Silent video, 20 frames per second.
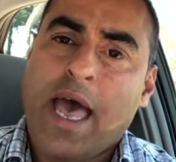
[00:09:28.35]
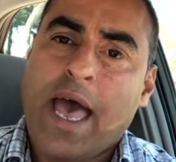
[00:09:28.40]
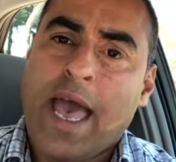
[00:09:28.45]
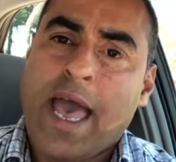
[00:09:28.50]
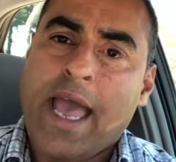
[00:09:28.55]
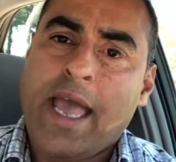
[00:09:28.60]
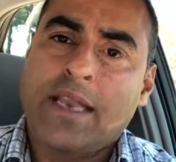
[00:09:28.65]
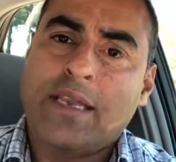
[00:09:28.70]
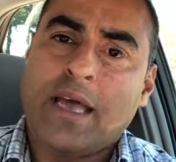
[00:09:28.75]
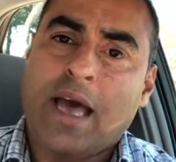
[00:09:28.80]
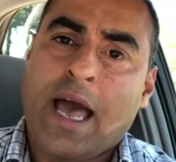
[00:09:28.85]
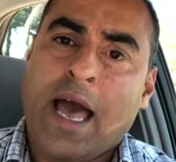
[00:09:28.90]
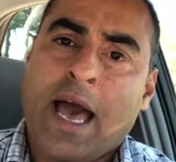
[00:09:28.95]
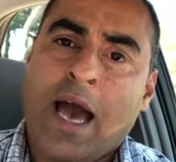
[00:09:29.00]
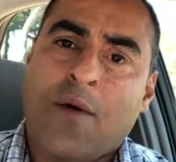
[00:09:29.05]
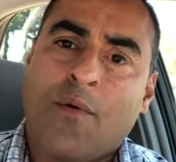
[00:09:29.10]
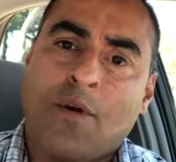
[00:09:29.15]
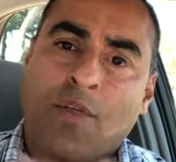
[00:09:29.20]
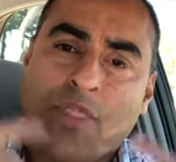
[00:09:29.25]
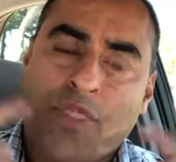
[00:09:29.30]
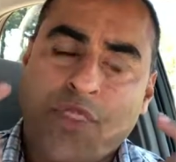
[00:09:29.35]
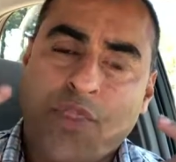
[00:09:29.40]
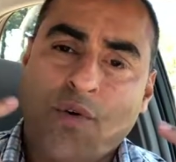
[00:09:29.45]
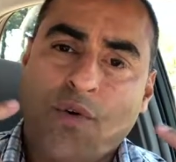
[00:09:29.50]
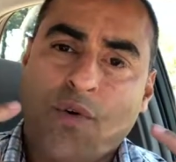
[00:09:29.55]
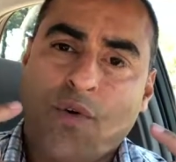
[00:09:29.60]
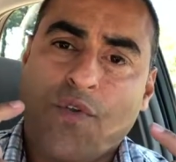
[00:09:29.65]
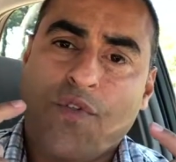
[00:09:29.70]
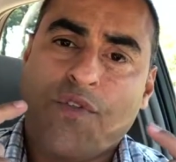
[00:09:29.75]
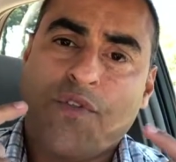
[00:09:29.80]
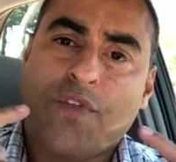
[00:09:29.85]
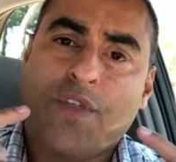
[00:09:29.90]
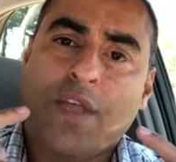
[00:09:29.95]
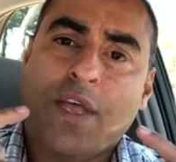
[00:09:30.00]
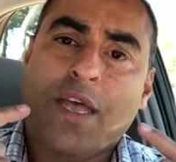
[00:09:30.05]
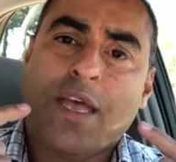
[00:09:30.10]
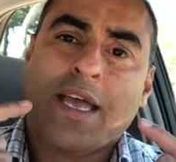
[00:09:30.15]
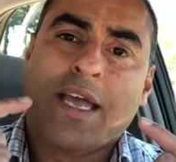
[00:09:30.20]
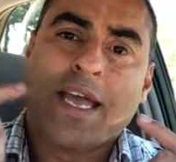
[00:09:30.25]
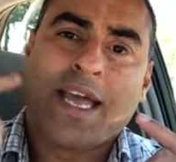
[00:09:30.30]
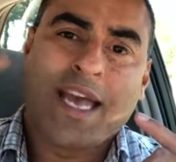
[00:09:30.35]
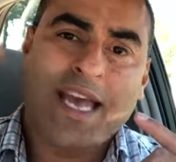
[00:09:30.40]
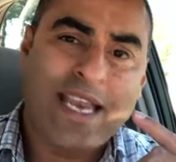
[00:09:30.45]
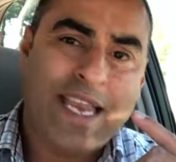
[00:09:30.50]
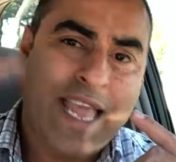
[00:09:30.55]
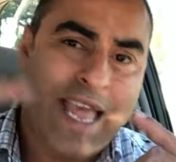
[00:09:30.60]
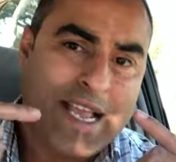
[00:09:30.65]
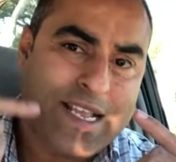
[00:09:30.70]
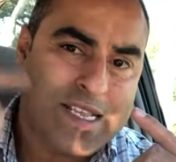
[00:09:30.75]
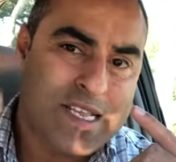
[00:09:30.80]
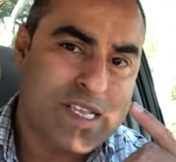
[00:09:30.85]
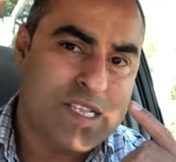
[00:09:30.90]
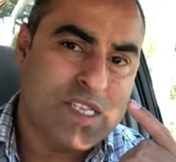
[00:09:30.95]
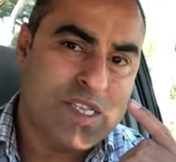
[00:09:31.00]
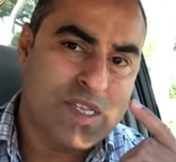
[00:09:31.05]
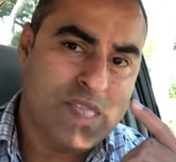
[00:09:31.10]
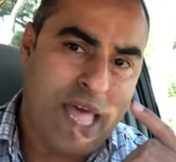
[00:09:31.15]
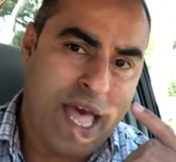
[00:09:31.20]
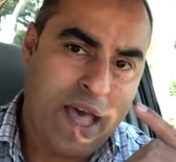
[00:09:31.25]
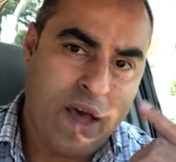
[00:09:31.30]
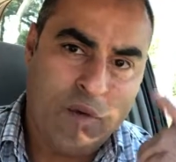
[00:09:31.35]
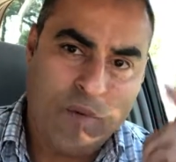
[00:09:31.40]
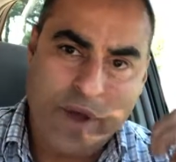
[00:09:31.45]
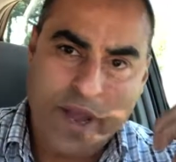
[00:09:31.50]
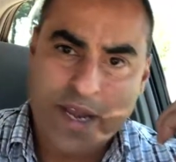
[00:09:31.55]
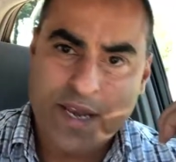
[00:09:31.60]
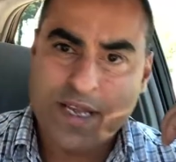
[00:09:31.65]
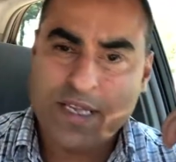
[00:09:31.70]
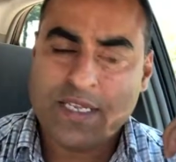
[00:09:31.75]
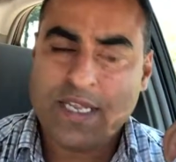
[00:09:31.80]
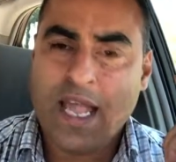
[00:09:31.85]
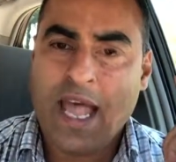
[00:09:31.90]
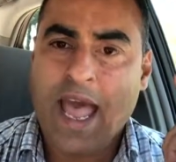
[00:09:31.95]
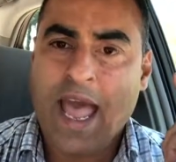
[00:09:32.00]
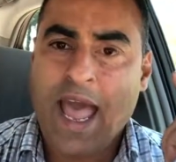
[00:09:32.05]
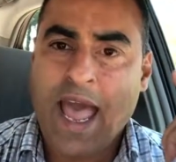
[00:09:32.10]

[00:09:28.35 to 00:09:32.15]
and our thoughts connecting to that awareness.